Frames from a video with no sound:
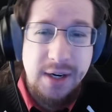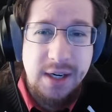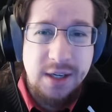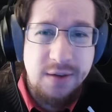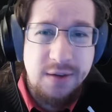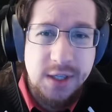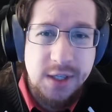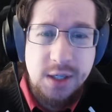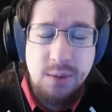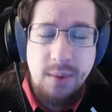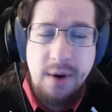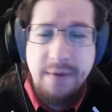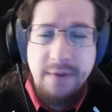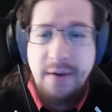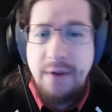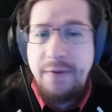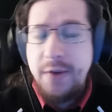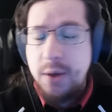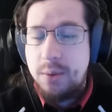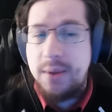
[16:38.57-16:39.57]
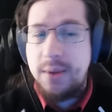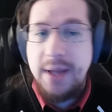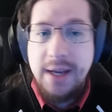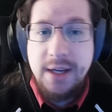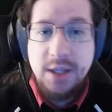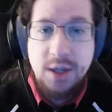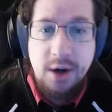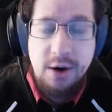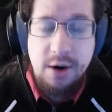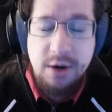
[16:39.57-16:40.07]
because this is one of a few league
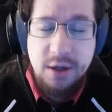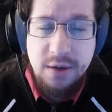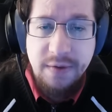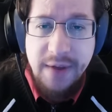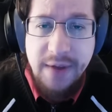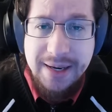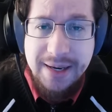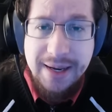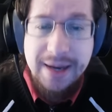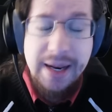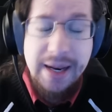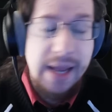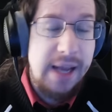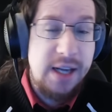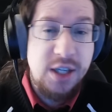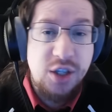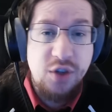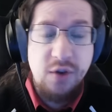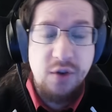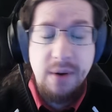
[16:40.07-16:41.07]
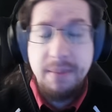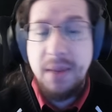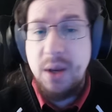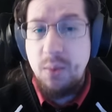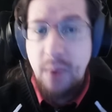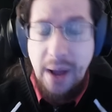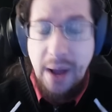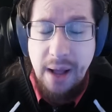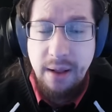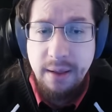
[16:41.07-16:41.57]
starters that did extremely
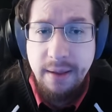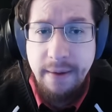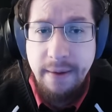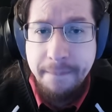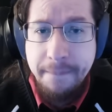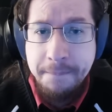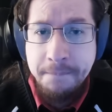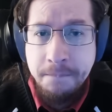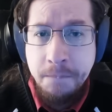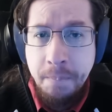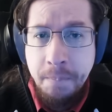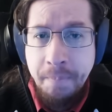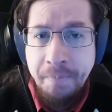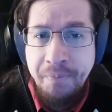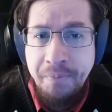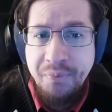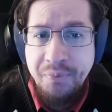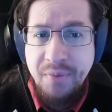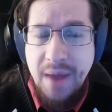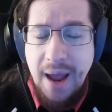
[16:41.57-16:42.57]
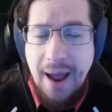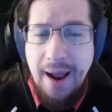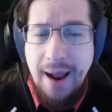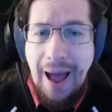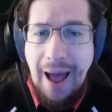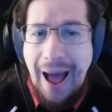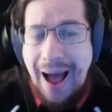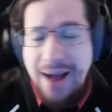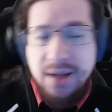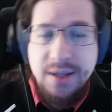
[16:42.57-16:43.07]
well, that
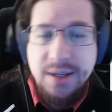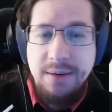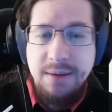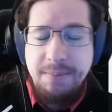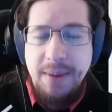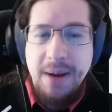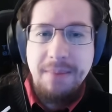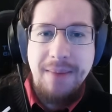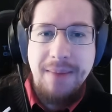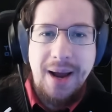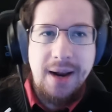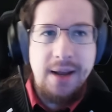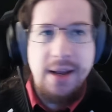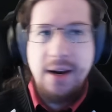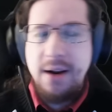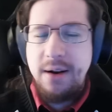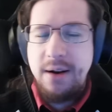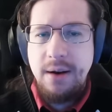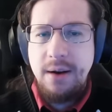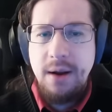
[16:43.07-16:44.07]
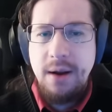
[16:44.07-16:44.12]
hasn't been meta in an